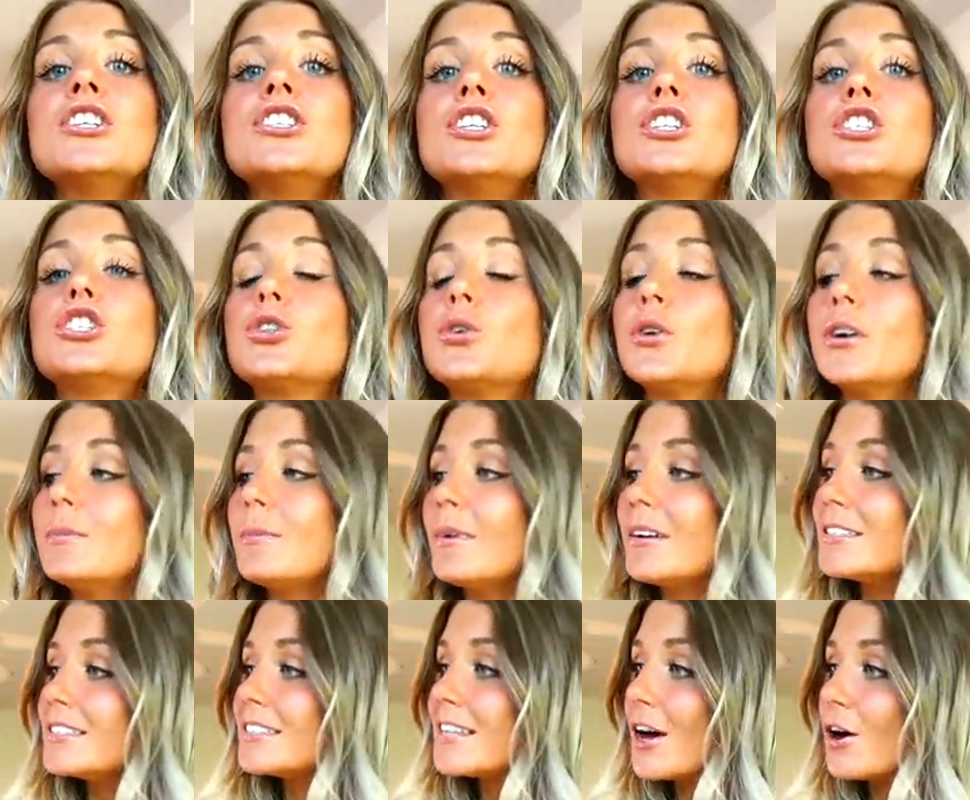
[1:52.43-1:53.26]
to treat
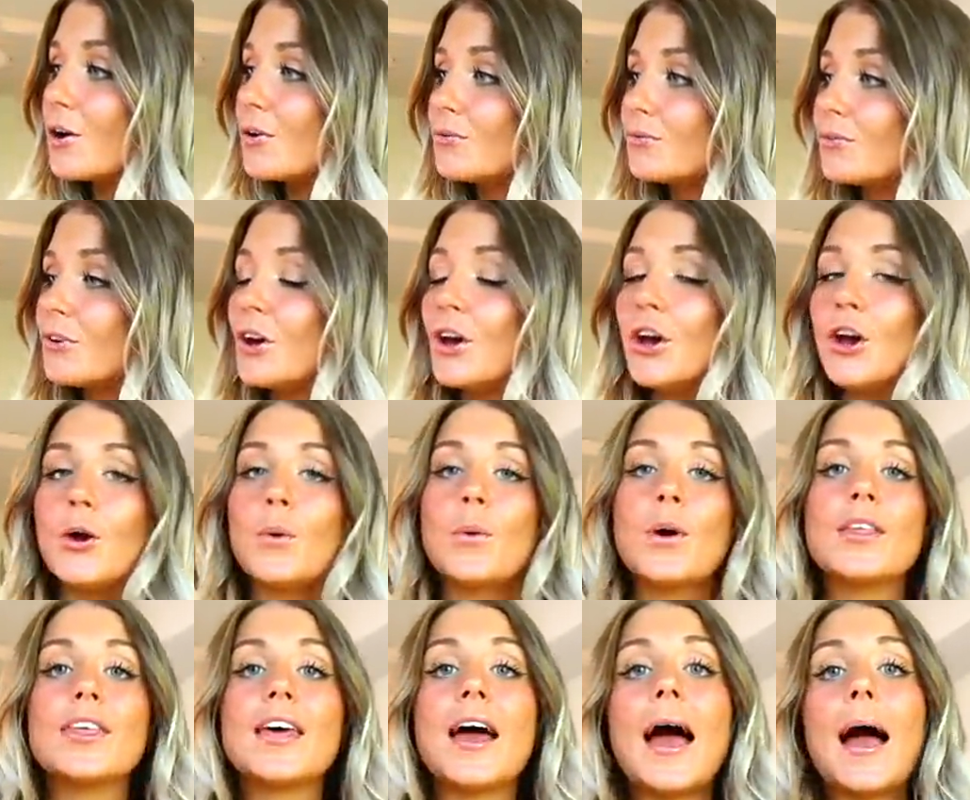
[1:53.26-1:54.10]
myself
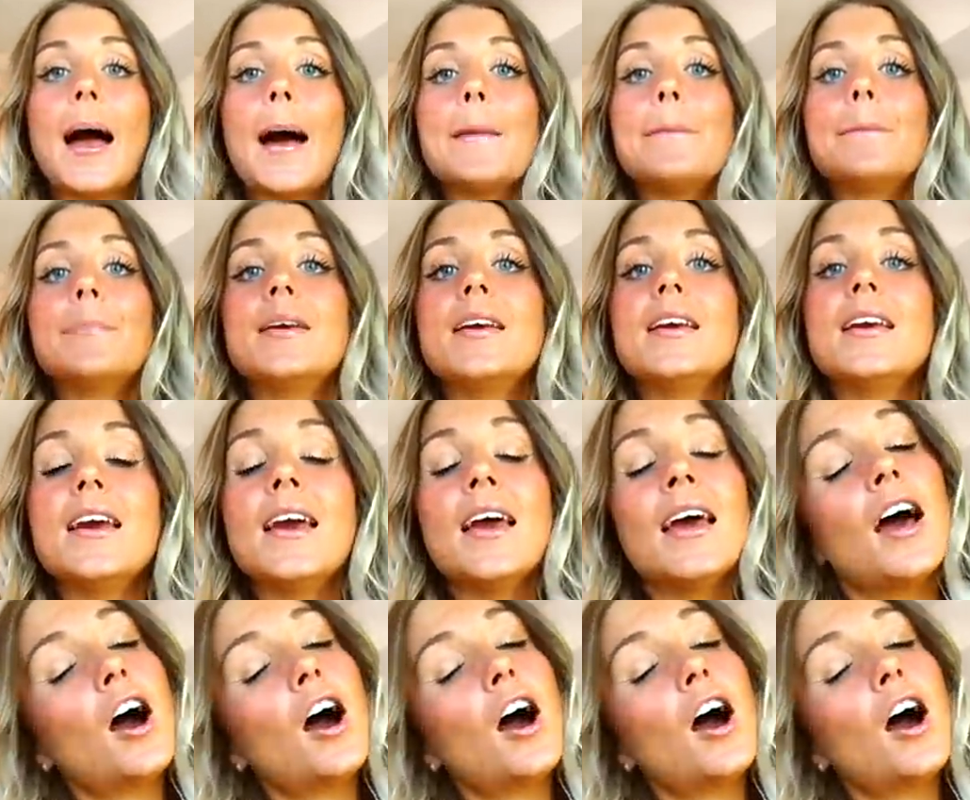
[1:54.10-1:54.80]
with happy,